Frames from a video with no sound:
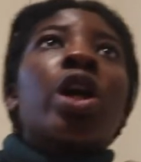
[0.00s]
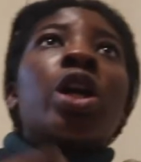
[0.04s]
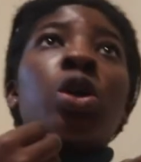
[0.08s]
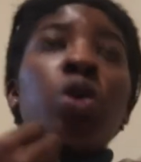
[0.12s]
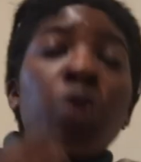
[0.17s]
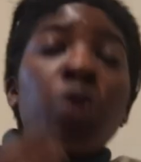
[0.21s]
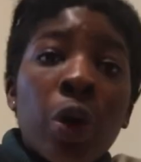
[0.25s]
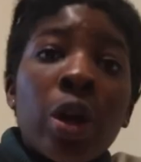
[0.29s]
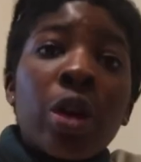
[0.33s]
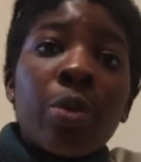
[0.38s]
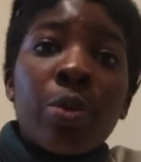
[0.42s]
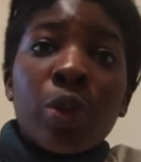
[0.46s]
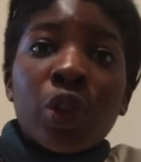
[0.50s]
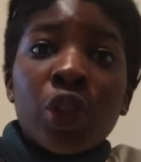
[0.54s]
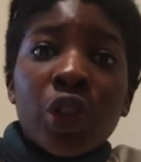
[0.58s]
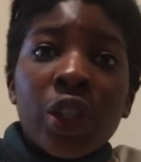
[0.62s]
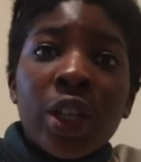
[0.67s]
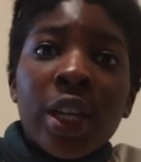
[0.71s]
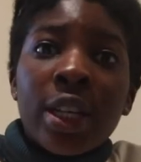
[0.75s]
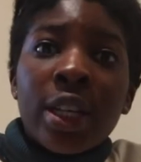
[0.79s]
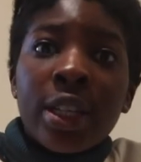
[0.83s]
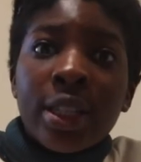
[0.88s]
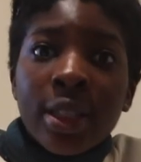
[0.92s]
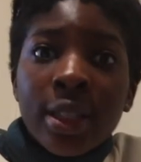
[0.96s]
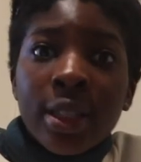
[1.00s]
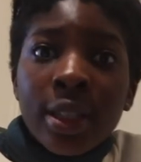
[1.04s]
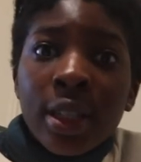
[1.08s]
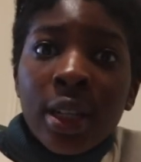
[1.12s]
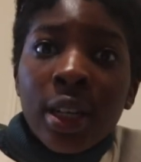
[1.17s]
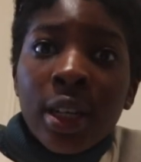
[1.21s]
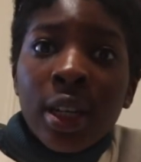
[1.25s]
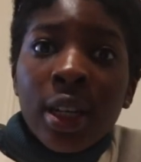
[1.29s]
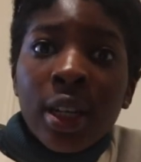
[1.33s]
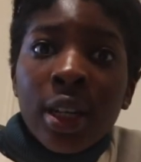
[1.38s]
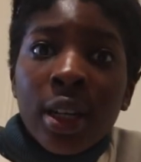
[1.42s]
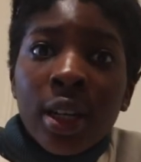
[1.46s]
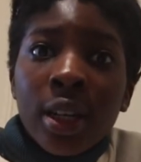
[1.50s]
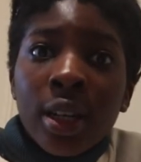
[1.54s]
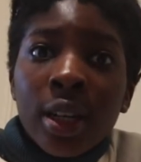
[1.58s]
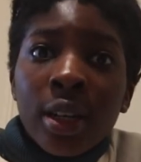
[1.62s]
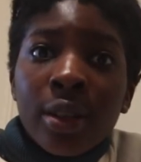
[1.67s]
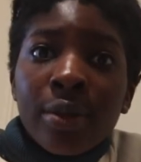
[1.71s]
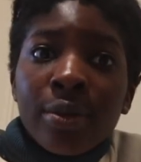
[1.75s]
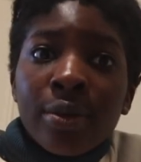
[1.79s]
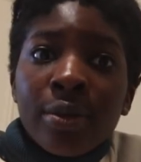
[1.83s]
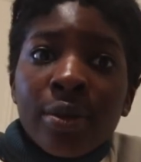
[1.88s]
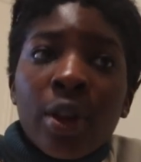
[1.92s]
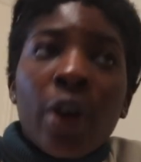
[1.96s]
incredible she is
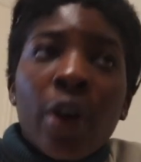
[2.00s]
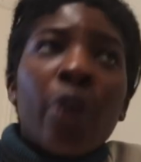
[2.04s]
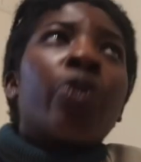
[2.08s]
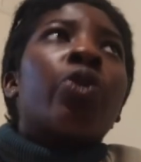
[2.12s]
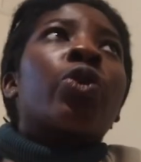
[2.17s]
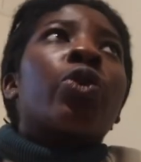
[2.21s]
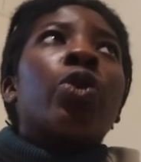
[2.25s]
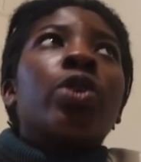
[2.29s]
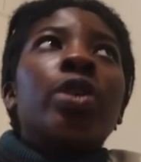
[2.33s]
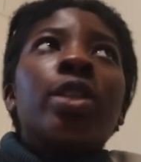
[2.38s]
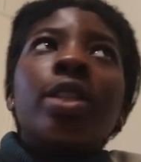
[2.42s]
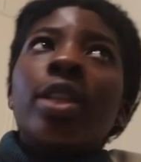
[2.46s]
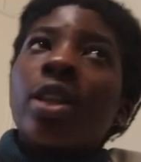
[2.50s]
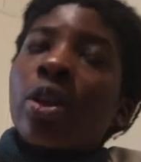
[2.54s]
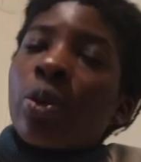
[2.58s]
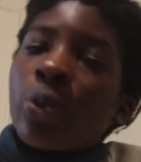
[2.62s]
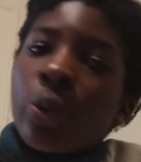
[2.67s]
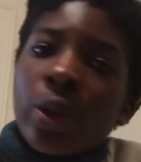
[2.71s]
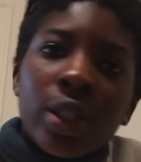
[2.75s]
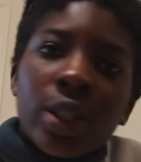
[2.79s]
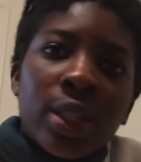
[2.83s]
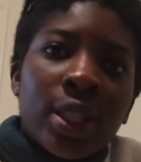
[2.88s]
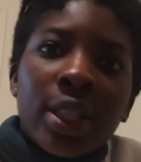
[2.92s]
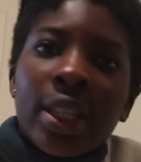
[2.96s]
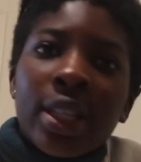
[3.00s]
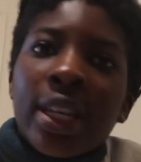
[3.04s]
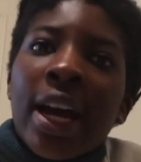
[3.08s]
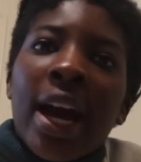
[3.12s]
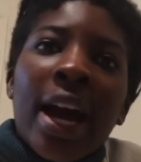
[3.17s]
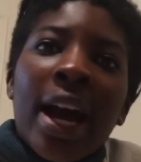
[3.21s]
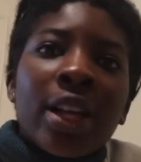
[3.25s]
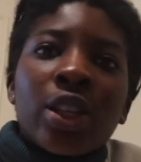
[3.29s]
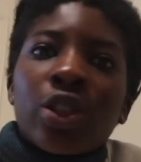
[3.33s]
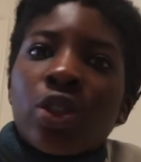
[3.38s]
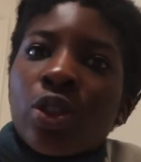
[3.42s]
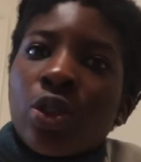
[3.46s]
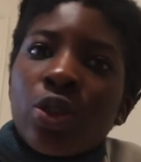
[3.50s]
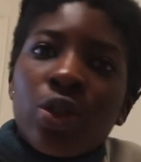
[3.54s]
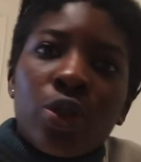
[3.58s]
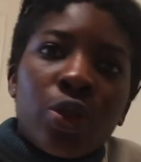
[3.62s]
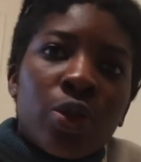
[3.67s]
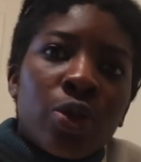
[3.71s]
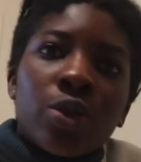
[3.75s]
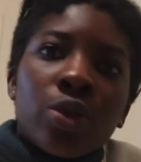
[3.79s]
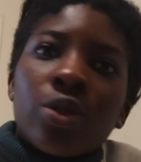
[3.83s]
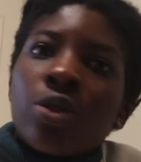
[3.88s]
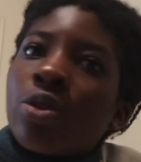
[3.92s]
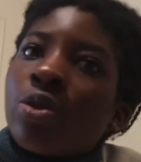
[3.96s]
of course they wait. they had to
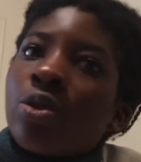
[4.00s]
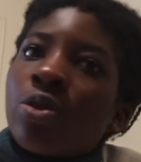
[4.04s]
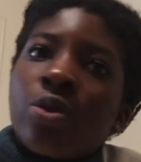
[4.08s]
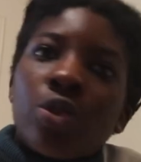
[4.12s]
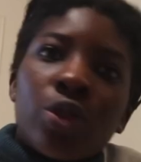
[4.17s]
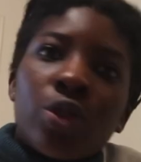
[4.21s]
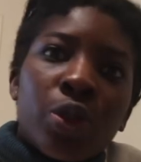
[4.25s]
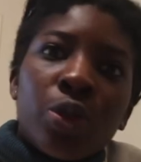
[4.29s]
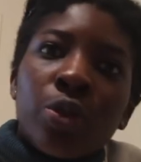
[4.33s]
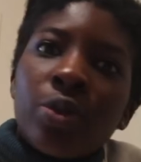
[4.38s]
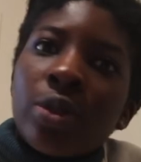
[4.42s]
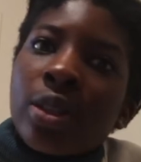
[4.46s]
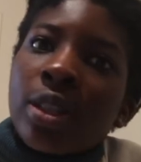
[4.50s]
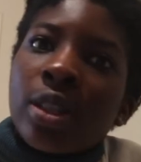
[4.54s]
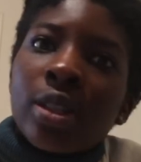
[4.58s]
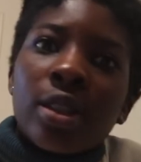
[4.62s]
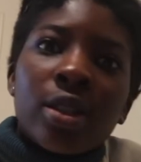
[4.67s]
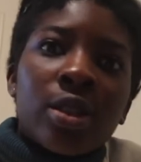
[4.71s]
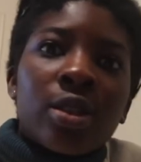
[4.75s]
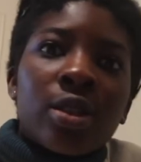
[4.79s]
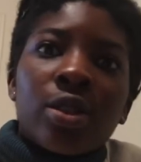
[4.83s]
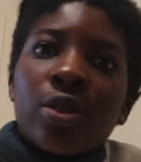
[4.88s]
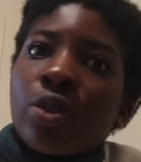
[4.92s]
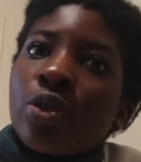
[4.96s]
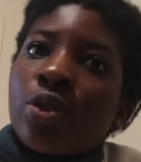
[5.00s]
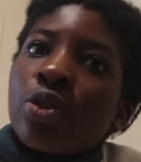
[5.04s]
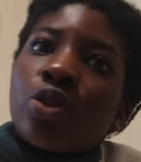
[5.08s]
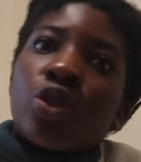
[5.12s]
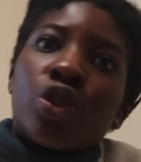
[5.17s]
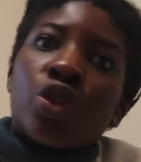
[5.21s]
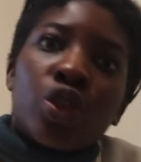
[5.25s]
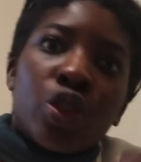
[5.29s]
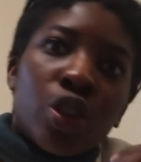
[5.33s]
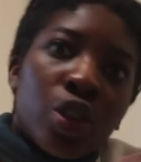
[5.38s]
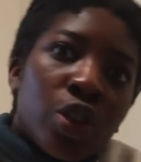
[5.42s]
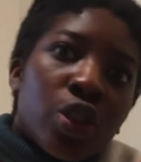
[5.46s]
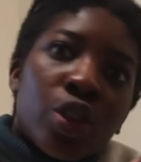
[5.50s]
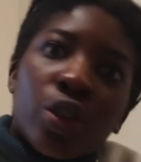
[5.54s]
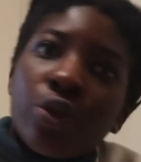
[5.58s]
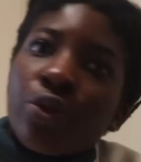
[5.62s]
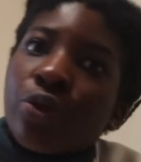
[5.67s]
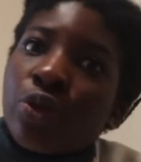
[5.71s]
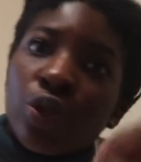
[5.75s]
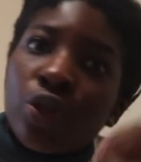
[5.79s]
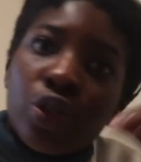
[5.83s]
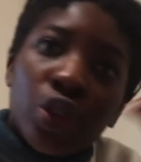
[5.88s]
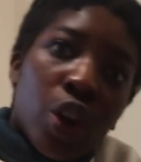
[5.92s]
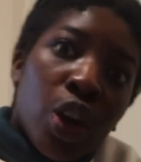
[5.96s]
do two seasons just
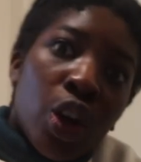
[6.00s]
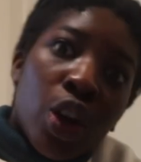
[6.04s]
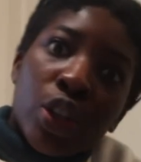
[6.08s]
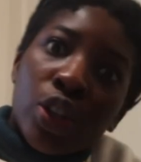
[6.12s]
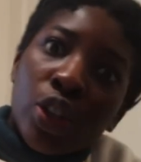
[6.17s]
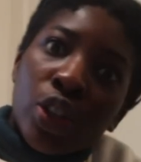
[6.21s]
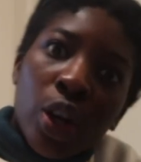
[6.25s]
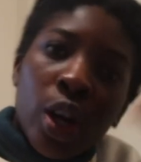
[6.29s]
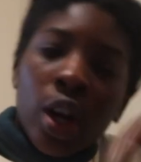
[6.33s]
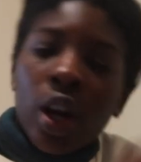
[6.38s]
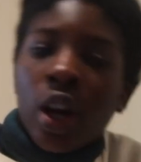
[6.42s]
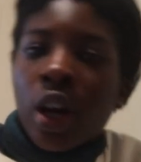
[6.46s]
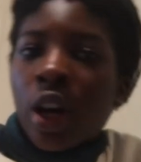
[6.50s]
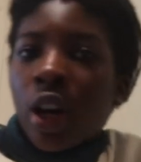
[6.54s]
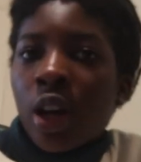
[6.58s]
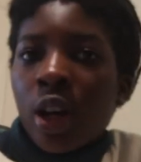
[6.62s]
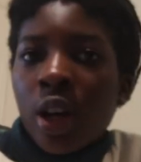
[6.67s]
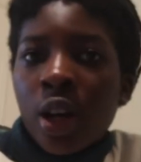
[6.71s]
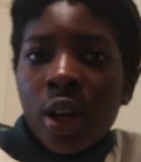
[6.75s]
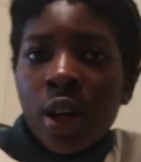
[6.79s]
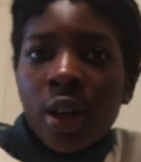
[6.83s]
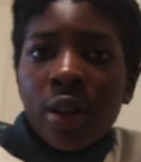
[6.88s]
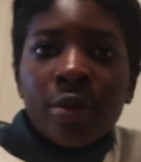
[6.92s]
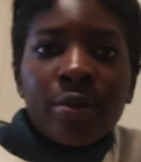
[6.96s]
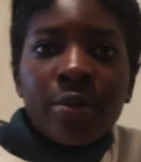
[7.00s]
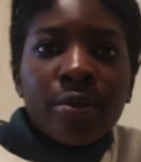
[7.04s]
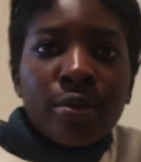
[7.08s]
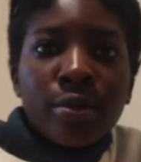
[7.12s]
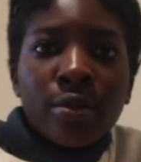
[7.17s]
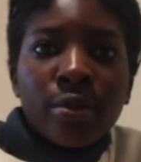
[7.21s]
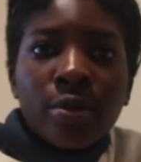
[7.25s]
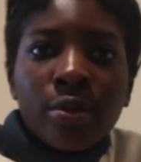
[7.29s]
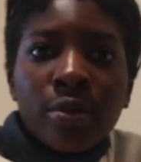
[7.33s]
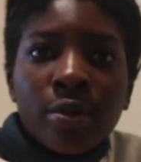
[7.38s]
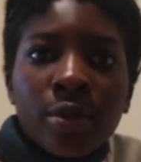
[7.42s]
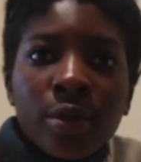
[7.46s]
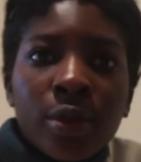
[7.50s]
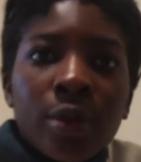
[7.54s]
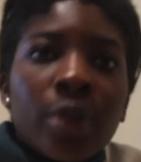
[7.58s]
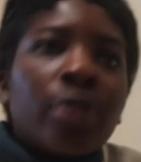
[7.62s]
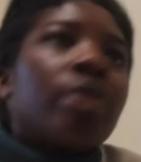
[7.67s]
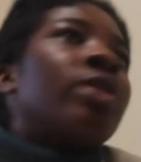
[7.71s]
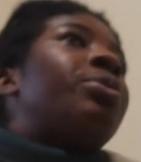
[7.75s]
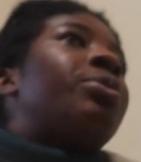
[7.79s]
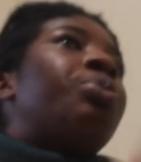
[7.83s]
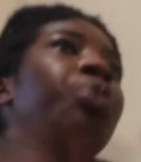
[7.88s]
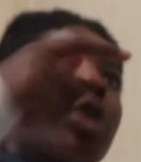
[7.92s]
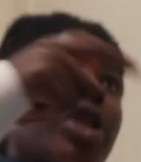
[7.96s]
just her
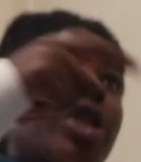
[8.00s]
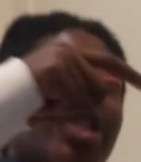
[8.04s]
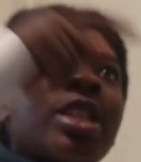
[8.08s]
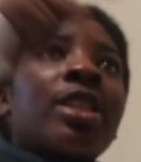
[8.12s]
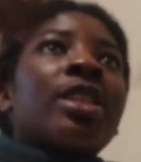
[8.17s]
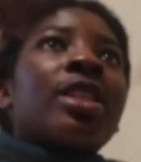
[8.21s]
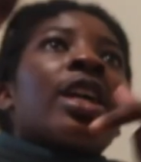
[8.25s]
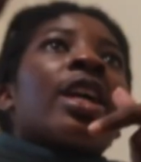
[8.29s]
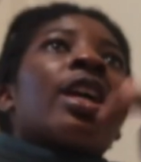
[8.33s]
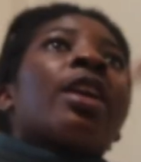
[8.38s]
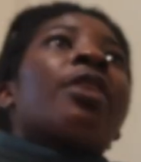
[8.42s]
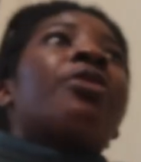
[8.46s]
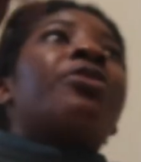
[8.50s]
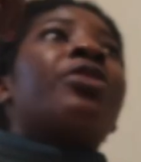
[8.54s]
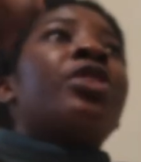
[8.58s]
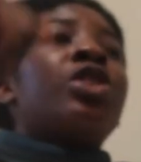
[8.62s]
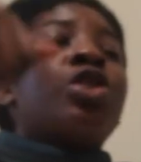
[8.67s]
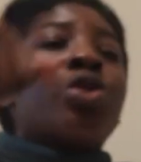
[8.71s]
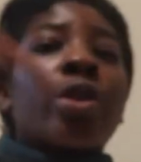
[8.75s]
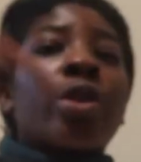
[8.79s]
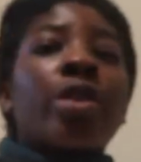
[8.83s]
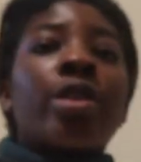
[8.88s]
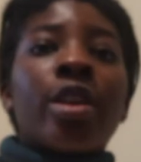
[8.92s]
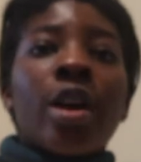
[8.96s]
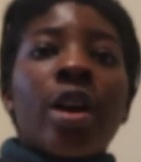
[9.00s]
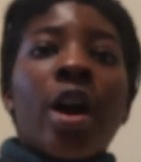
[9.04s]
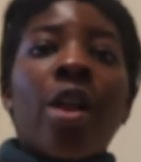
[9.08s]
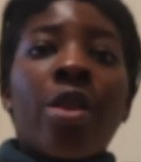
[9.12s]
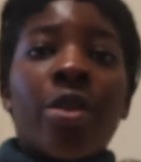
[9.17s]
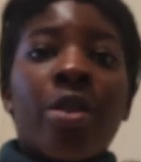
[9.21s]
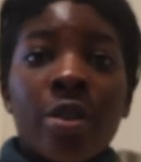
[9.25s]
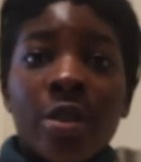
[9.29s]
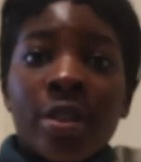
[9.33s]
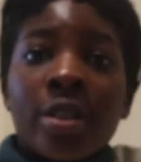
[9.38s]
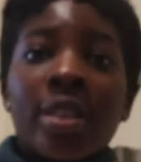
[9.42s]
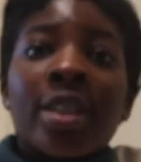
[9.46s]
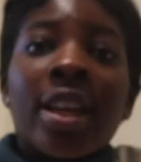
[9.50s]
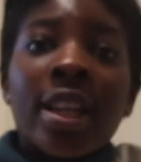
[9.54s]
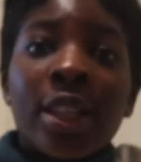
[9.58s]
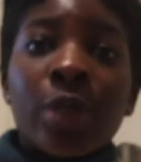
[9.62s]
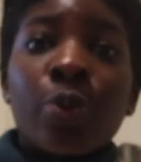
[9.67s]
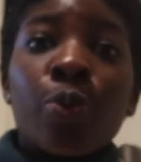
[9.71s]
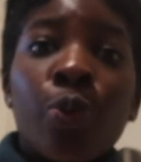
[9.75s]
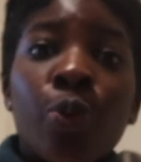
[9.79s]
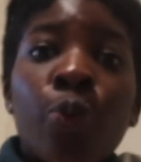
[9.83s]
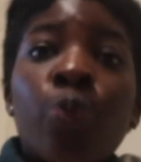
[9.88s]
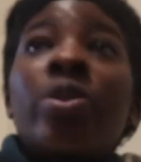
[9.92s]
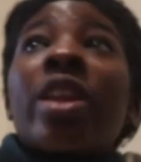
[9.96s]
Princess Diana featuring the others. That's
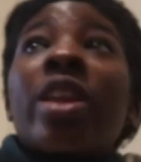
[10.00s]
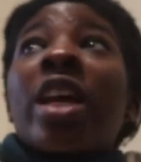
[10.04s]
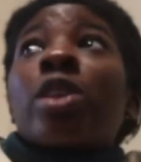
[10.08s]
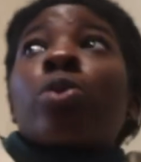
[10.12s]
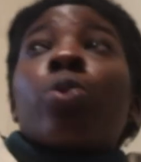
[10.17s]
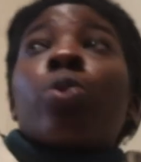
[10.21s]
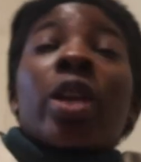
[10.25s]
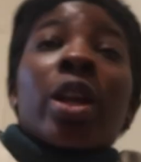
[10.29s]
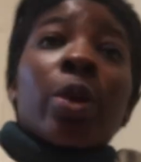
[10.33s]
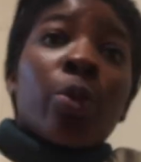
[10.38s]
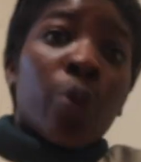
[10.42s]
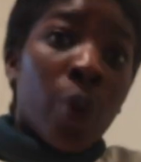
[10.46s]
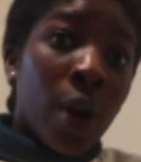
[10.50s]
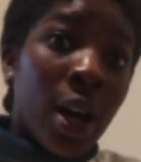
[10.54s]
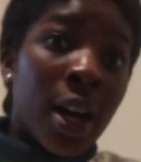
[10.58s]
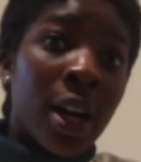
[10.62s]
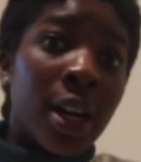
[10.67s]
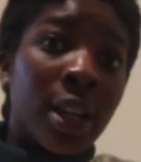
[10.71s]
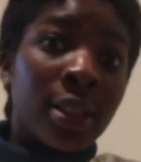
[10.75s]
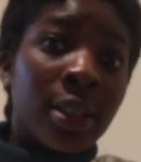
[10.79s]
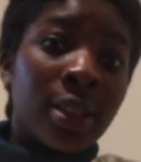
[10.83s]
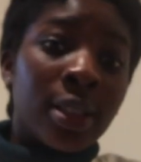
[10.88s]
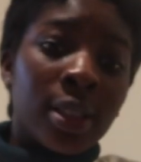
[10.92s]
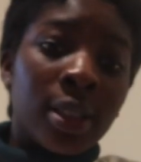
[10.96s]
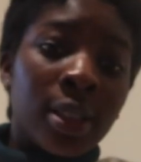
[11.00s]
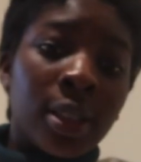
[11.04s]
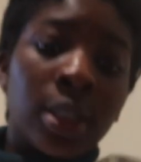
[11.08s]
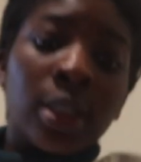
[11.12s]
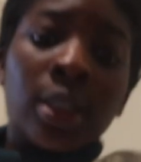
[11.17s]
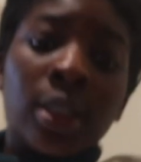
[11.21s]
that's what it was.